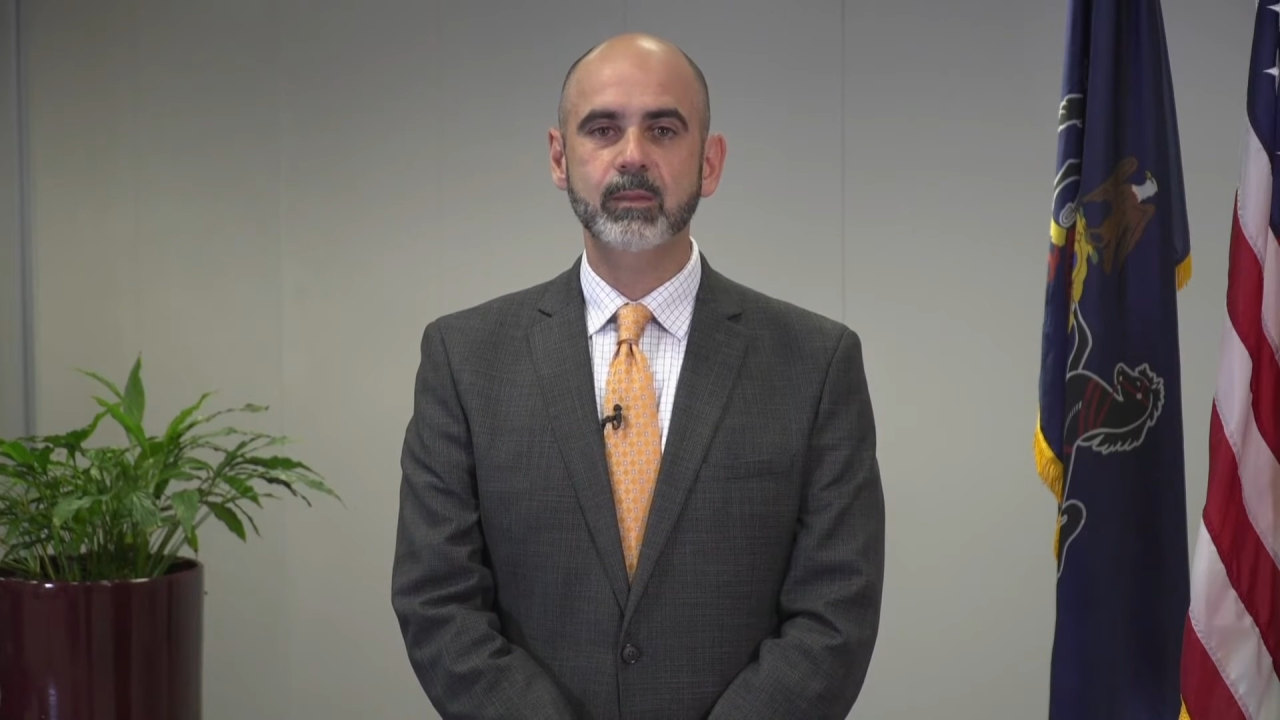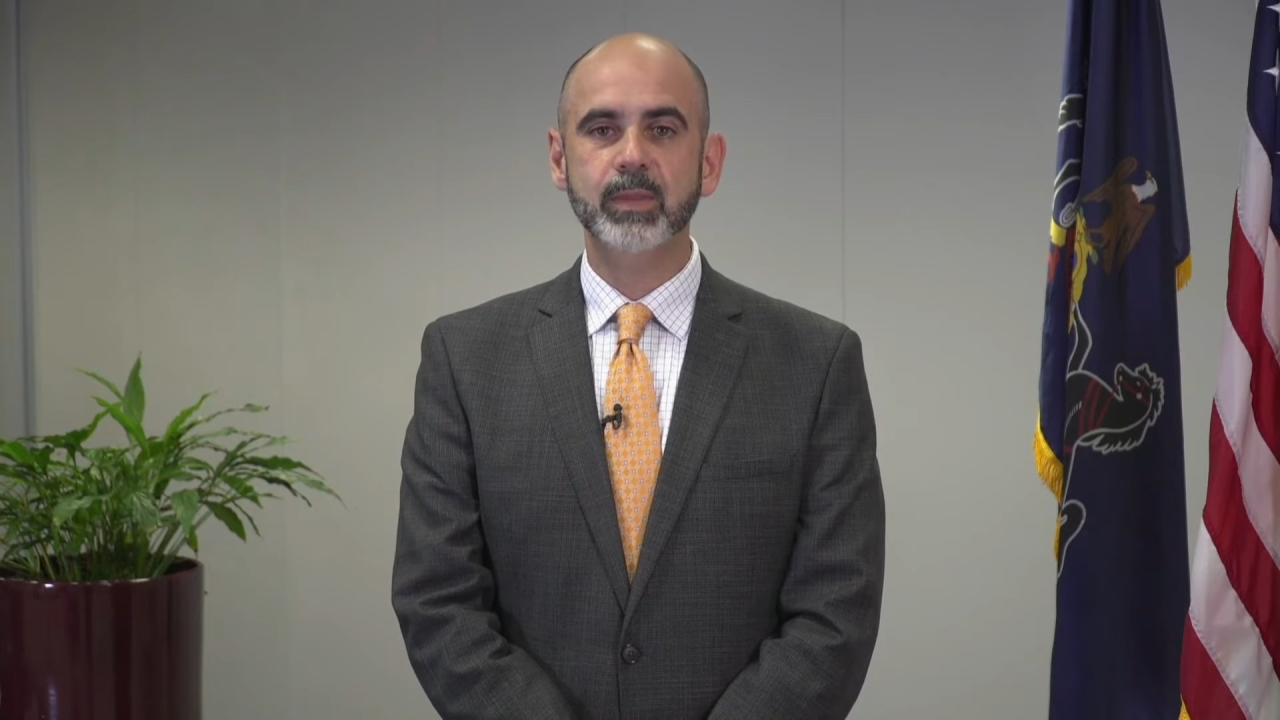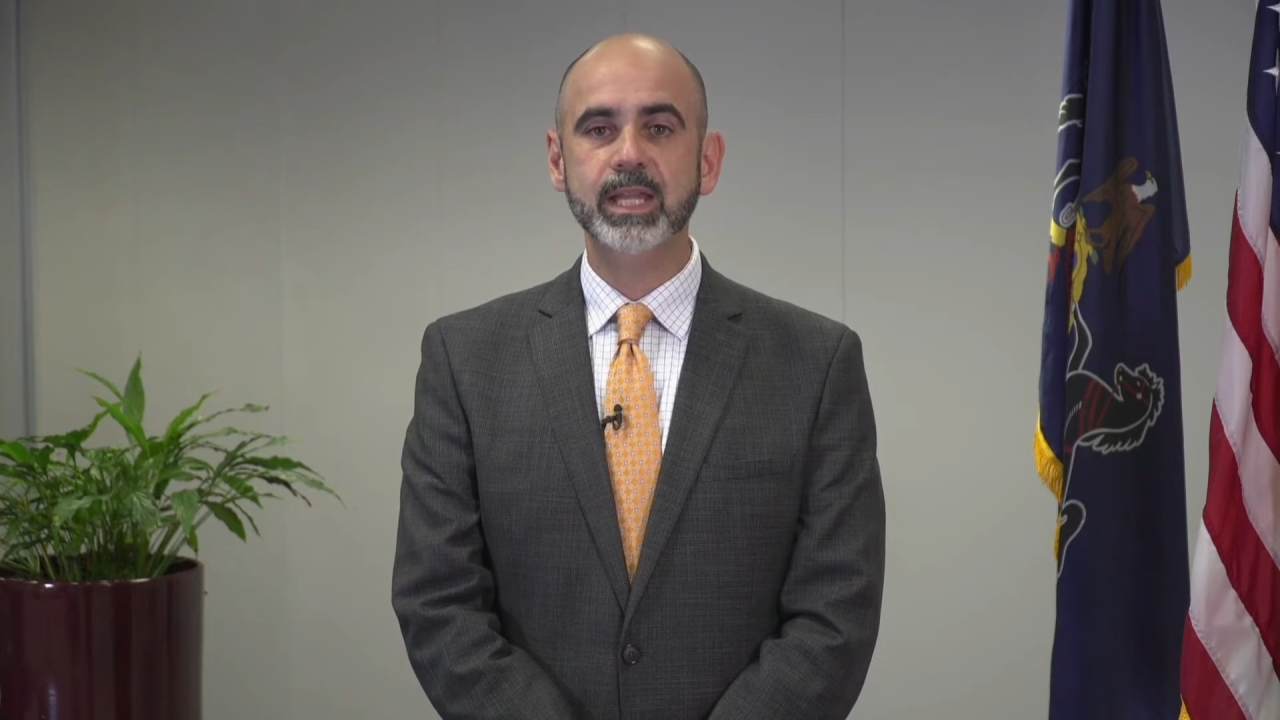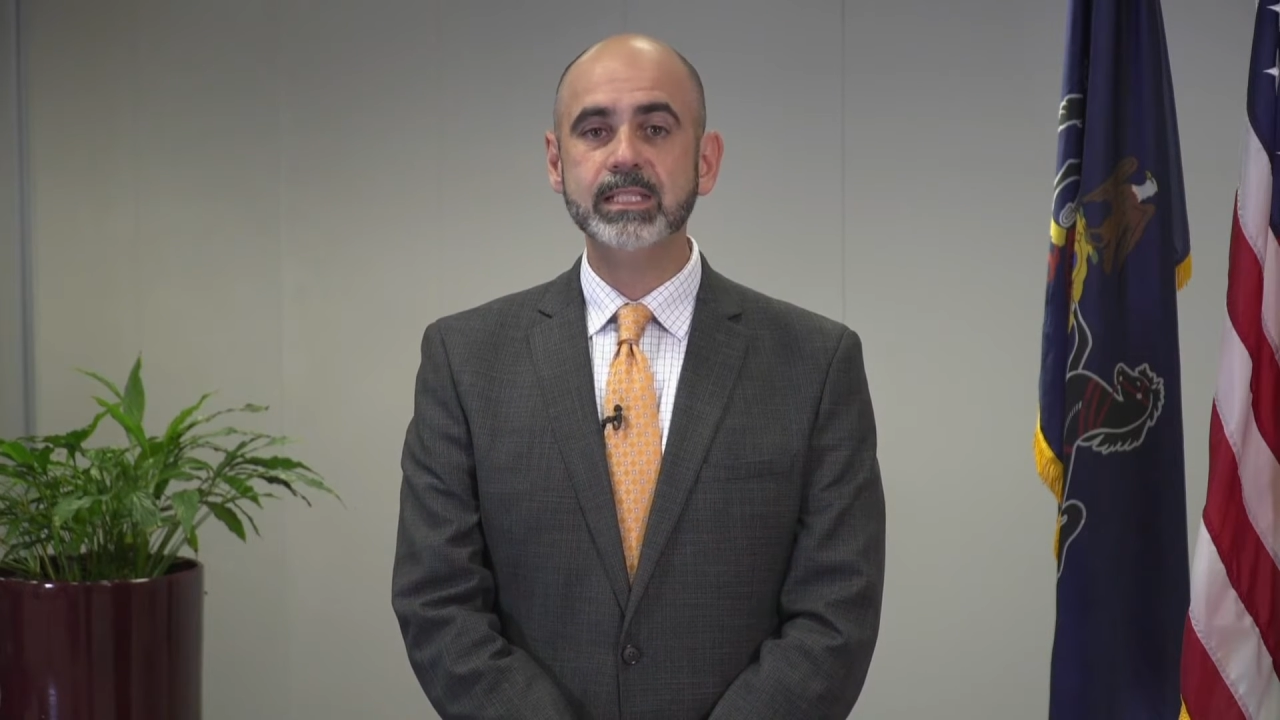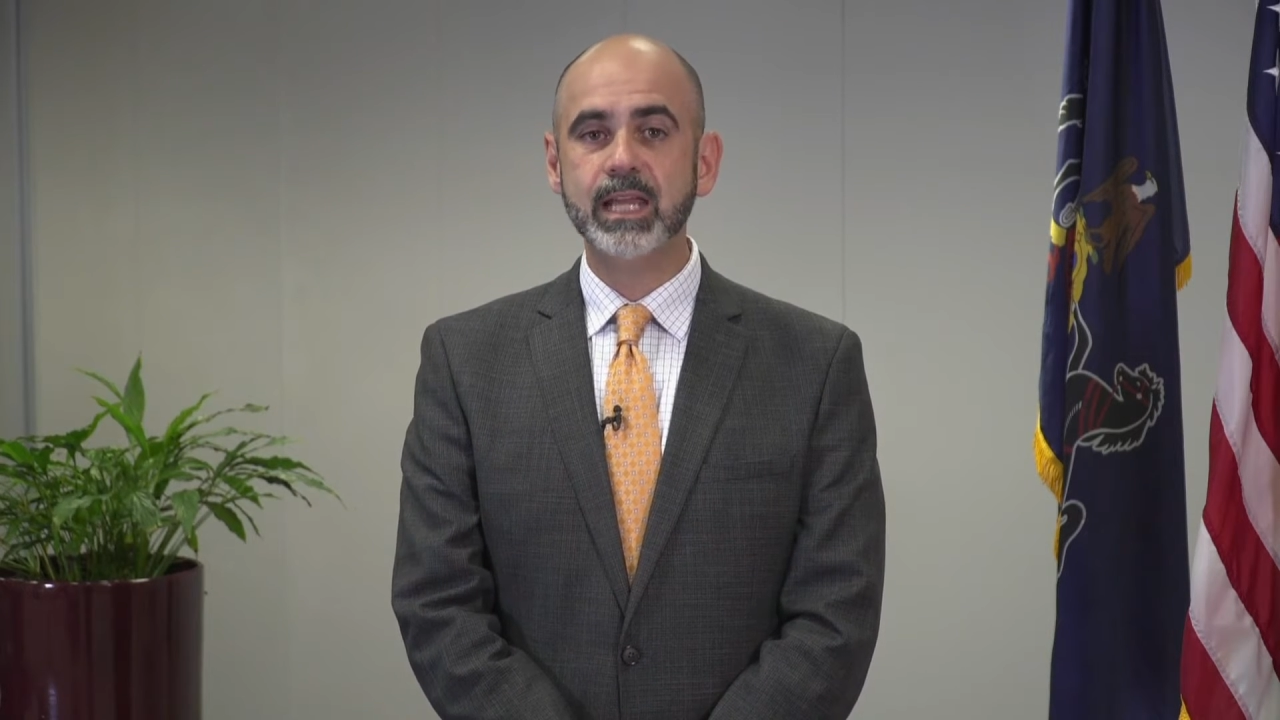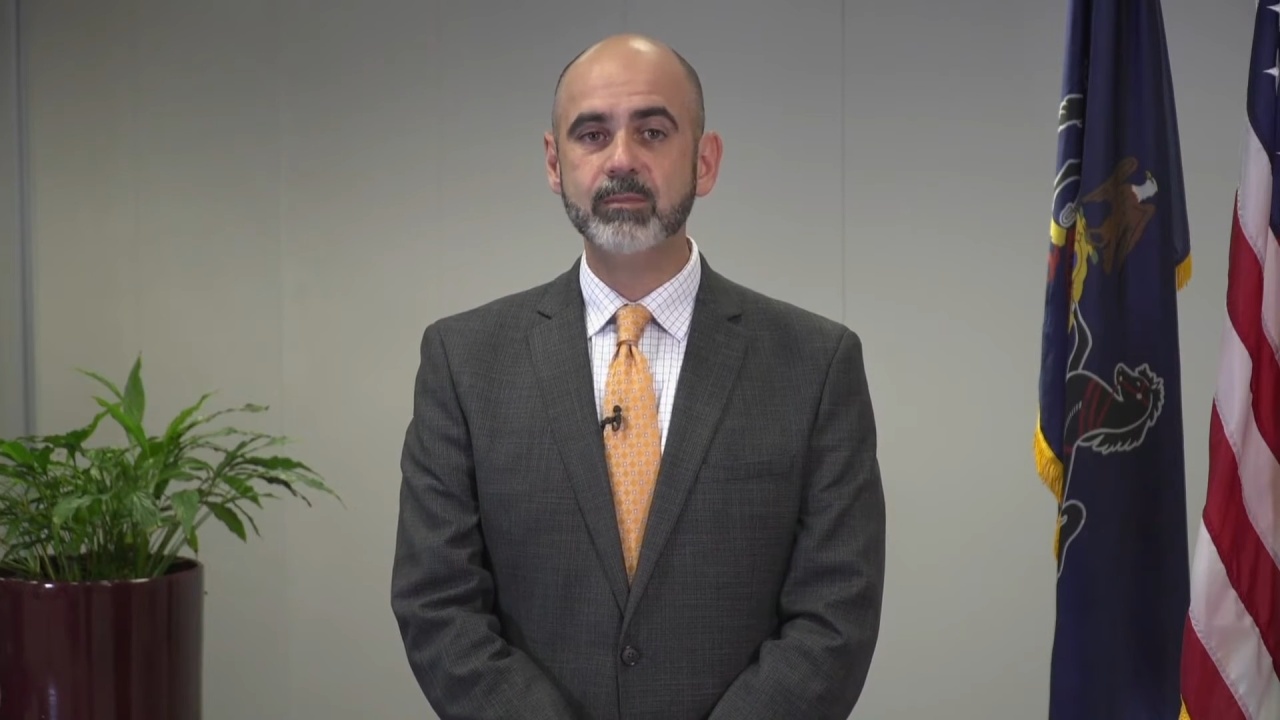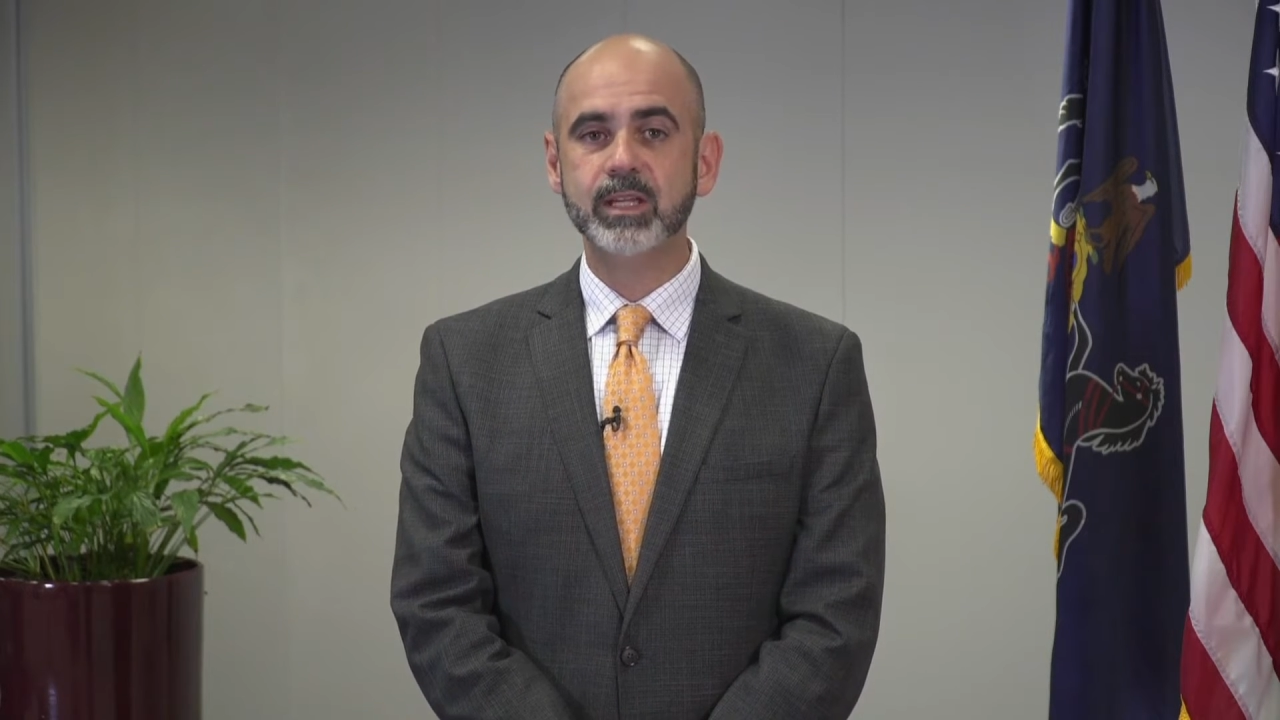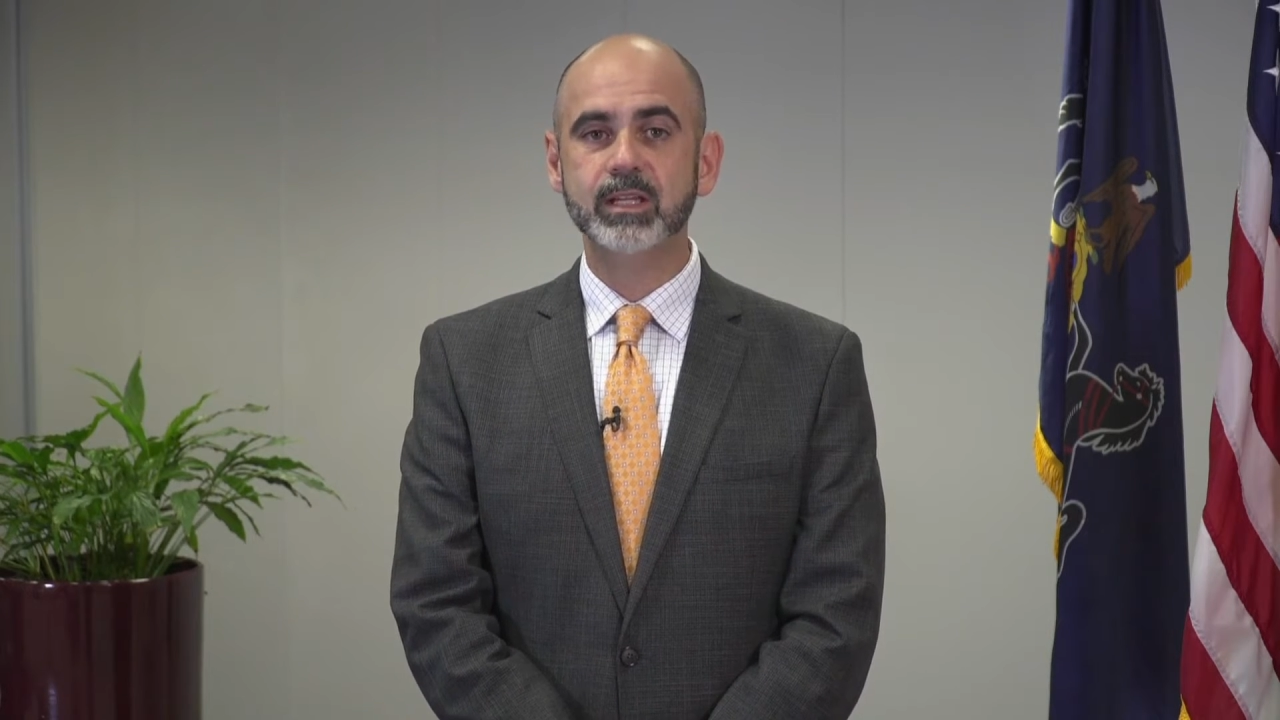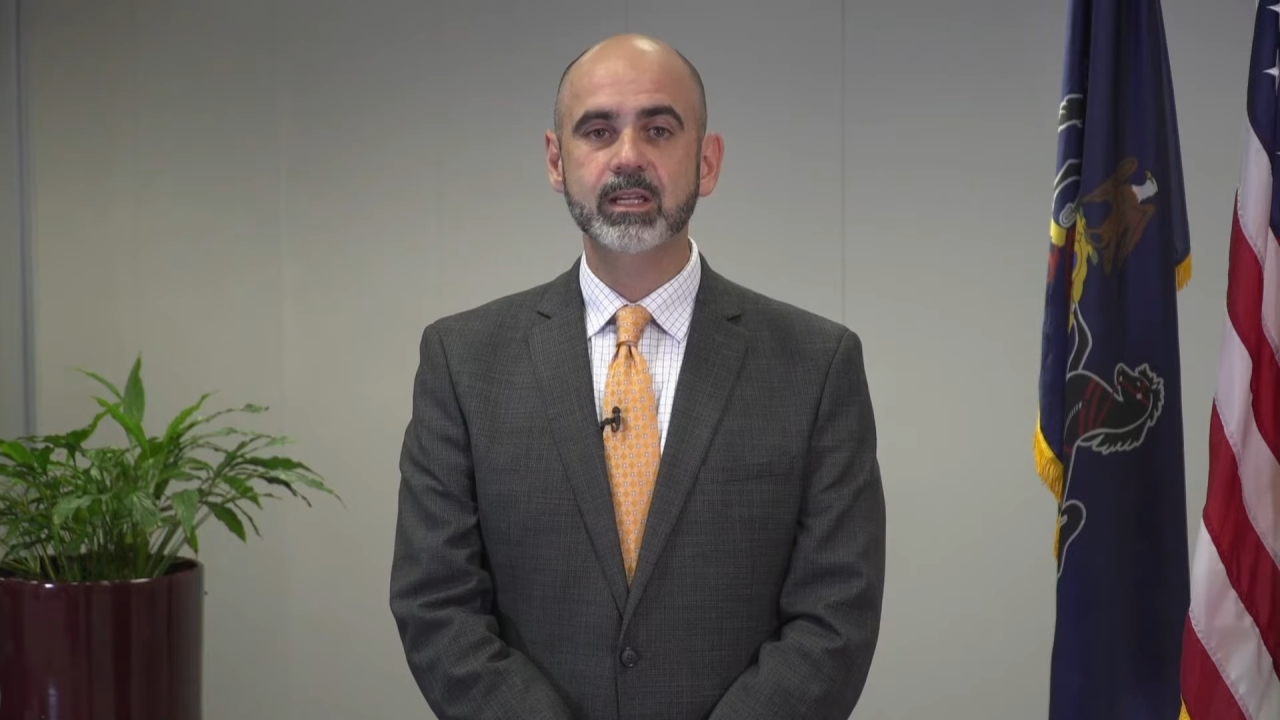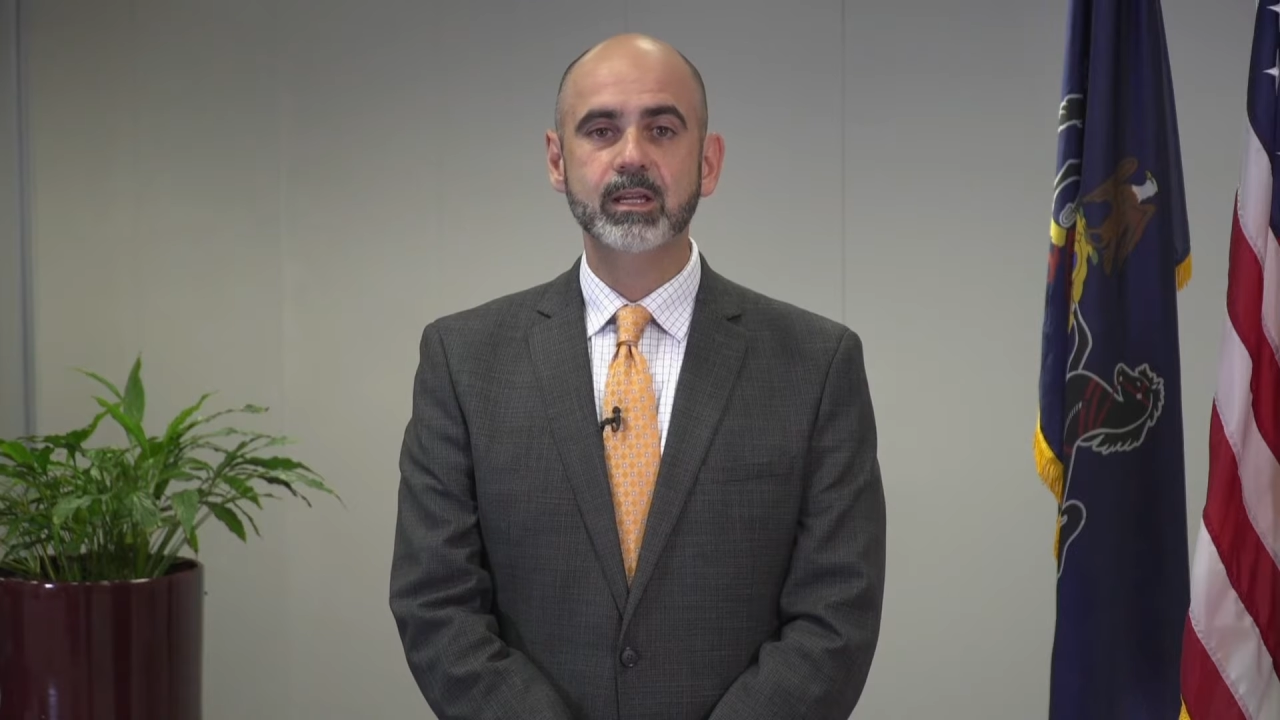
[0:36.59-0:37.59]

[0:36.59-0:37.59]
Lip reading: pandemic,